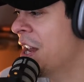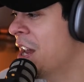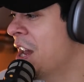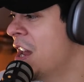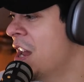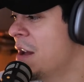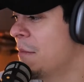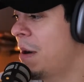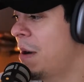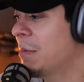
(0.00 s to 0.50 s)

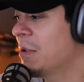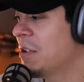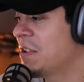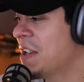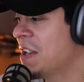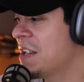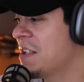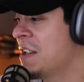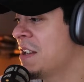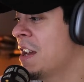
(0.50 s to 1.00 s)
Pablo
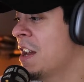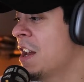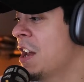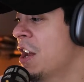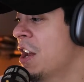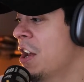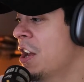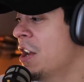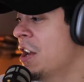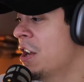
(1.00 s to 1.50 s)
says,
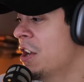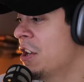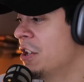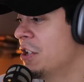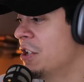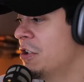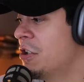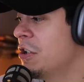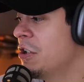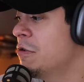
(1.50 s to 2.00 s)
you
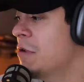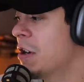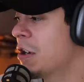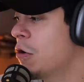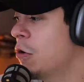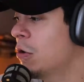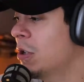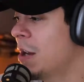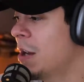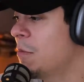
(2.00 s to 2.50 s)
should do a
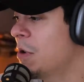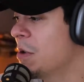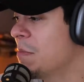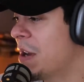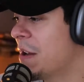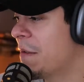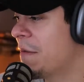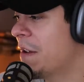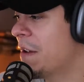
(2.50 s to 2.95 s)
collab with my favorite